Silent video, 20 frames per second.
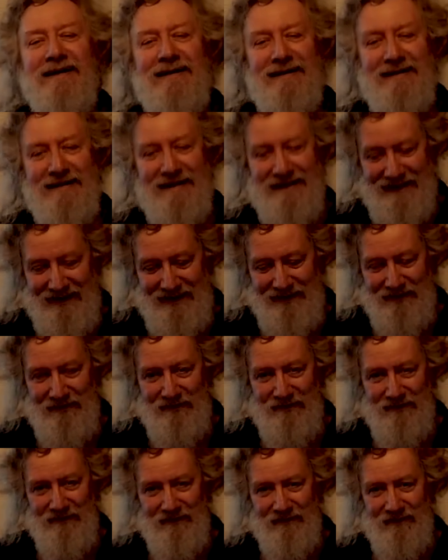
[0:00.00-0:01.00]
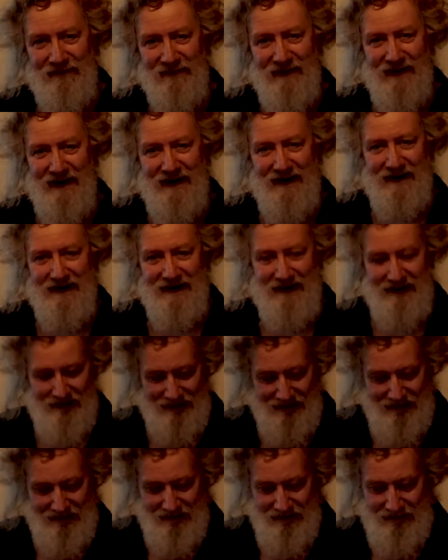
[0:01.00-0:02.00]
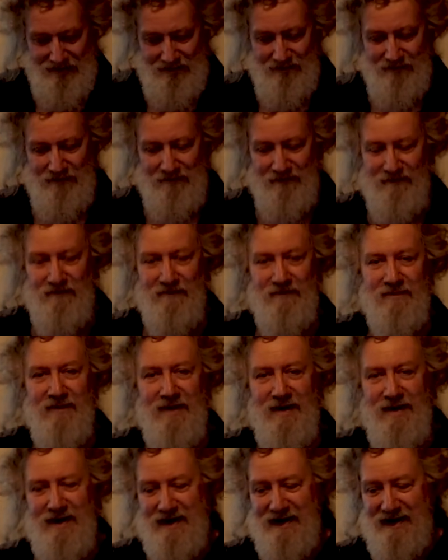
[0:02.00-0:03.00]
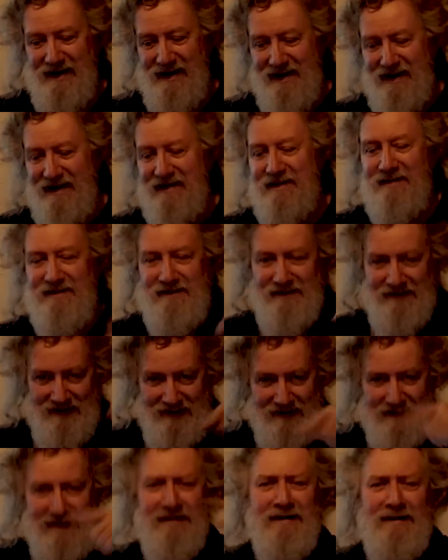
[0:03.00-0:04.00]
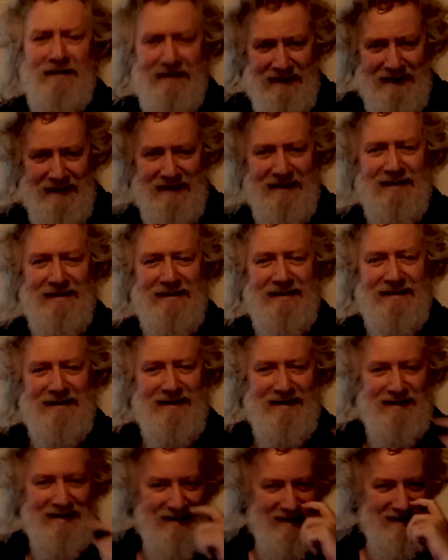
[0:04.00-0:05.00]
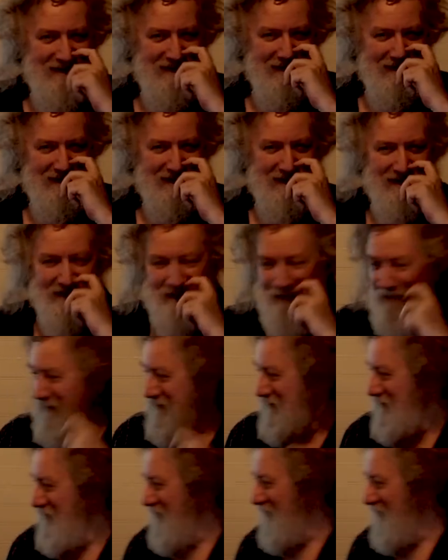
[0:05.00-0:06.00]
first two, the sum of the first two would equal the sum, so it would be